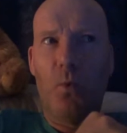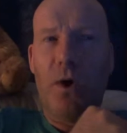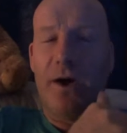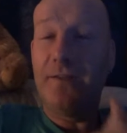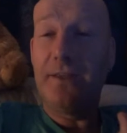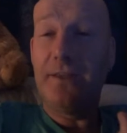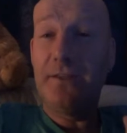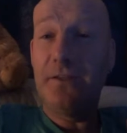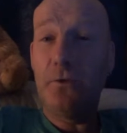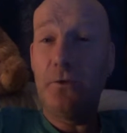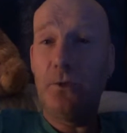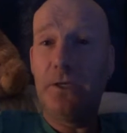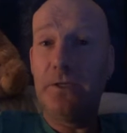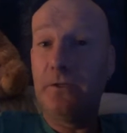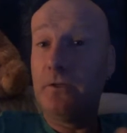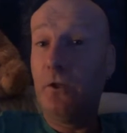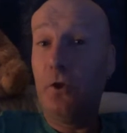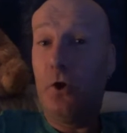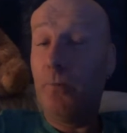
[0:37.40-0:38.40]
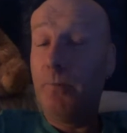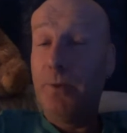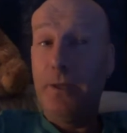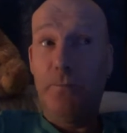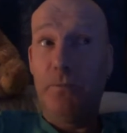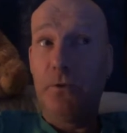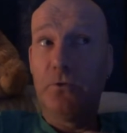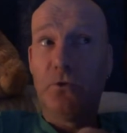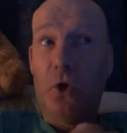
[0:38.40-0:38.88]
why they do it and a lot of
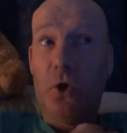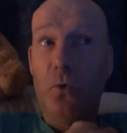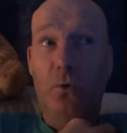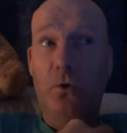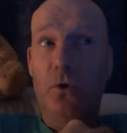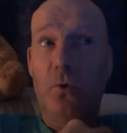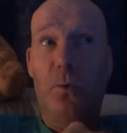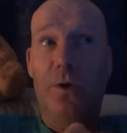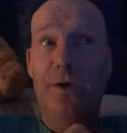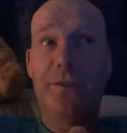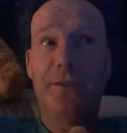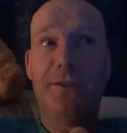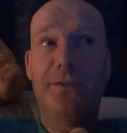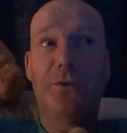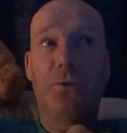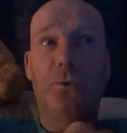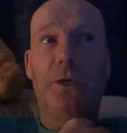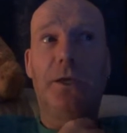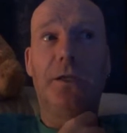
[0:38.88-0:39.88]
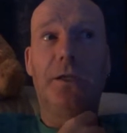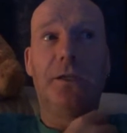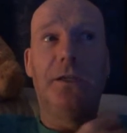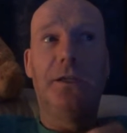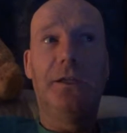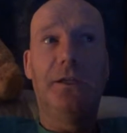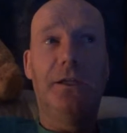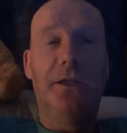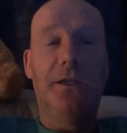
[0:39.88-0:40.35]
people don't know why they do it.
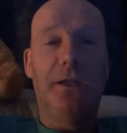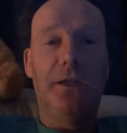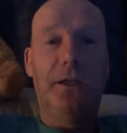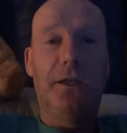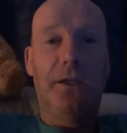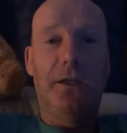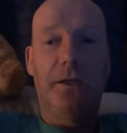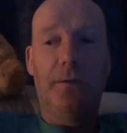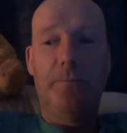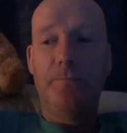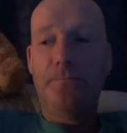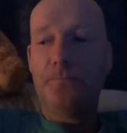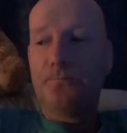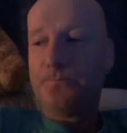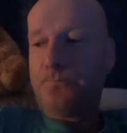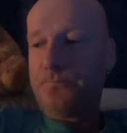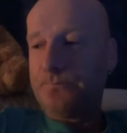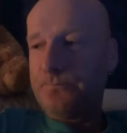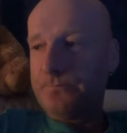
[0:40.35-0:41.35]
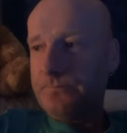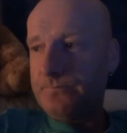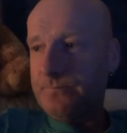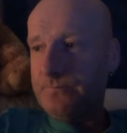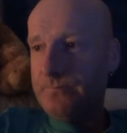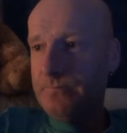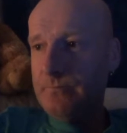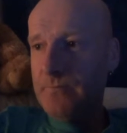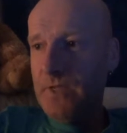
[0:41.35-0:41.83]
Um,
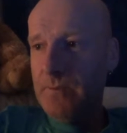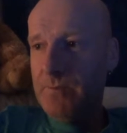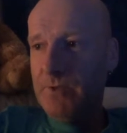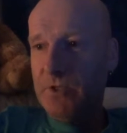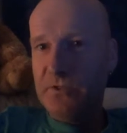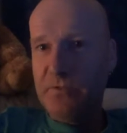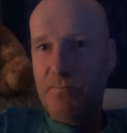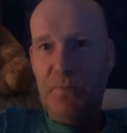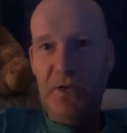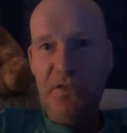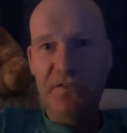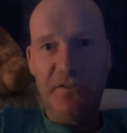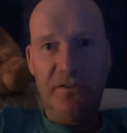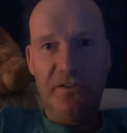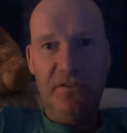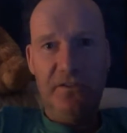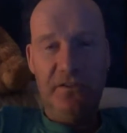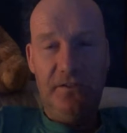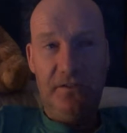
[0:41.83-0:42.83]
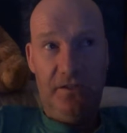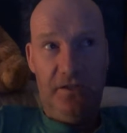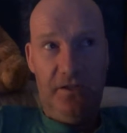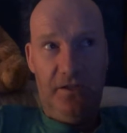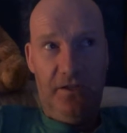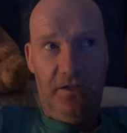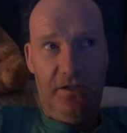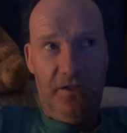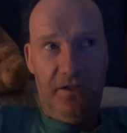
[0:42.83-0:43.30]
because a buzzard,
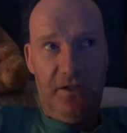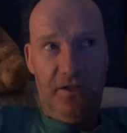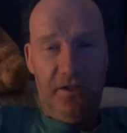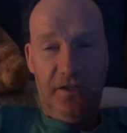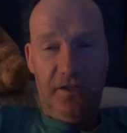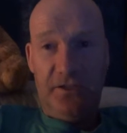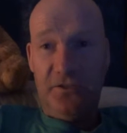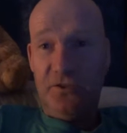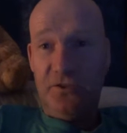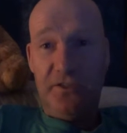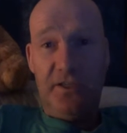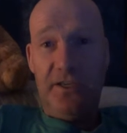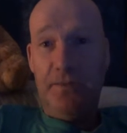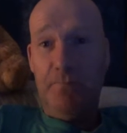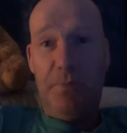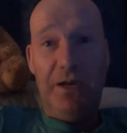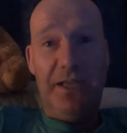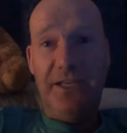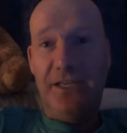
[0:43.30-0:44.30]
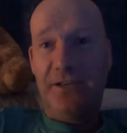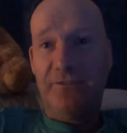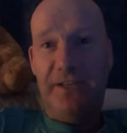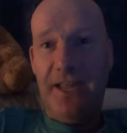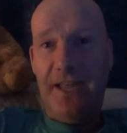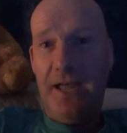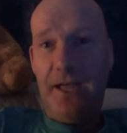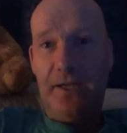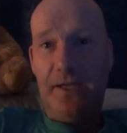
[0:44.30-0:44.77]
because in a blink of
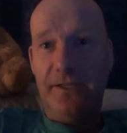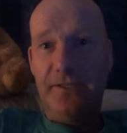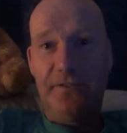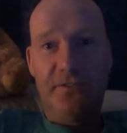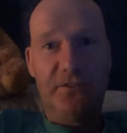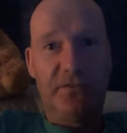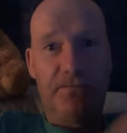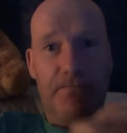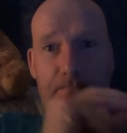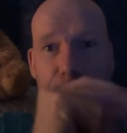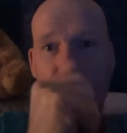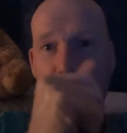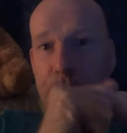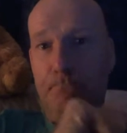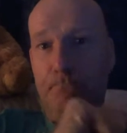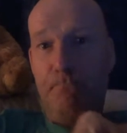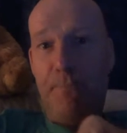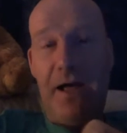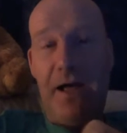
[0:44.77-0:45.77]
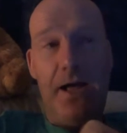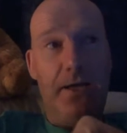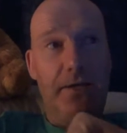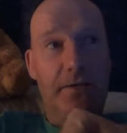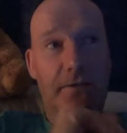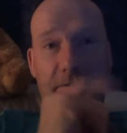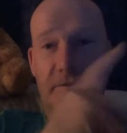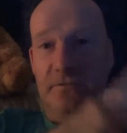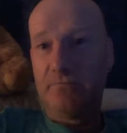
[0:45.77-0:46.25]
an eye, you can just
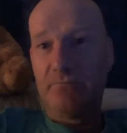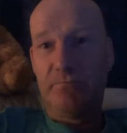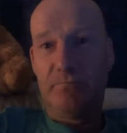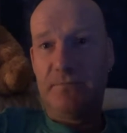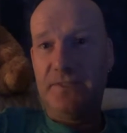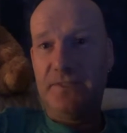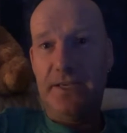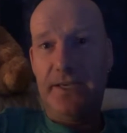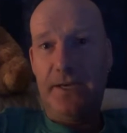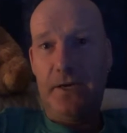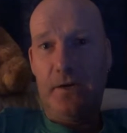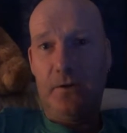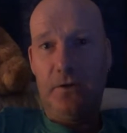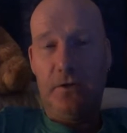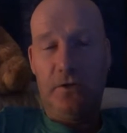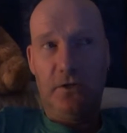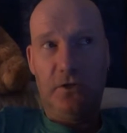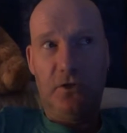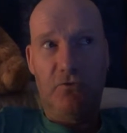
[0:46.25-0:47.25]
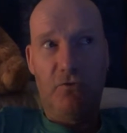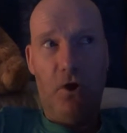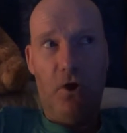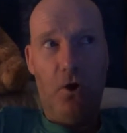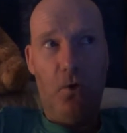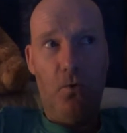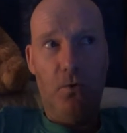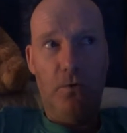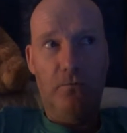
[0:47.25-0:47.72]
bang, just take out a
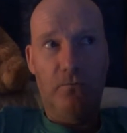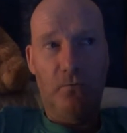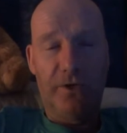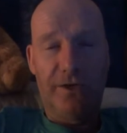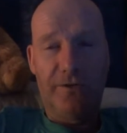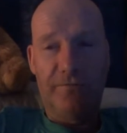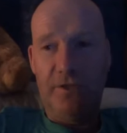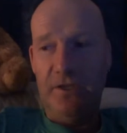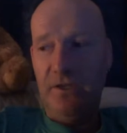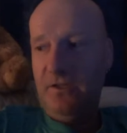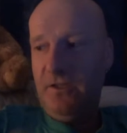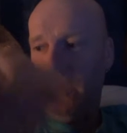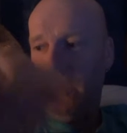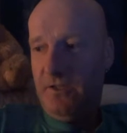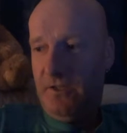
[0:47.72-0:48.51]
crow and what have you.